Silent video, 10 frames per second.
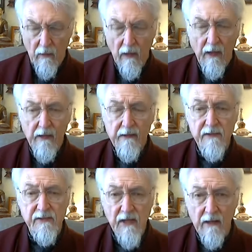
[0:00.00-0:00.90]
Okay, the
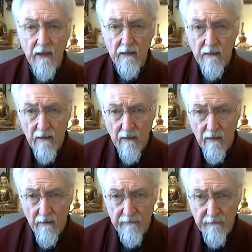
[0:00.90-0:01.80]
second
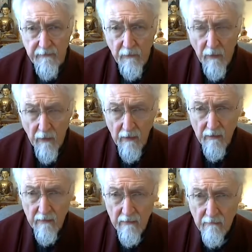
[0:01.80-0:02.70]
of the four
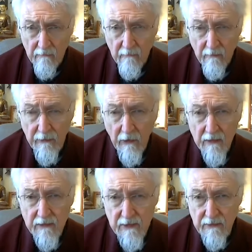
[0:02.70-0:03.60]

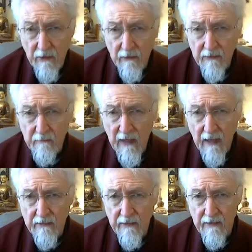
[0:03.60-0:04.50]
thoughts that turn the
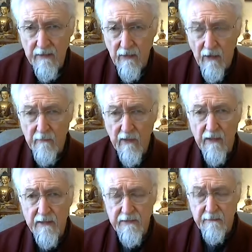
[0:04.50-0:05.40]
mind to the Dharma
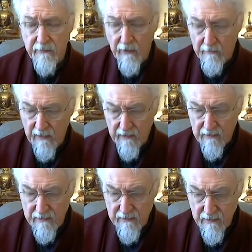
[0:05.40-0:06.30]
is
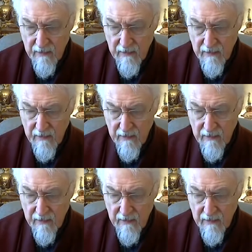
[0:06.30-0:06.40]
impermanence.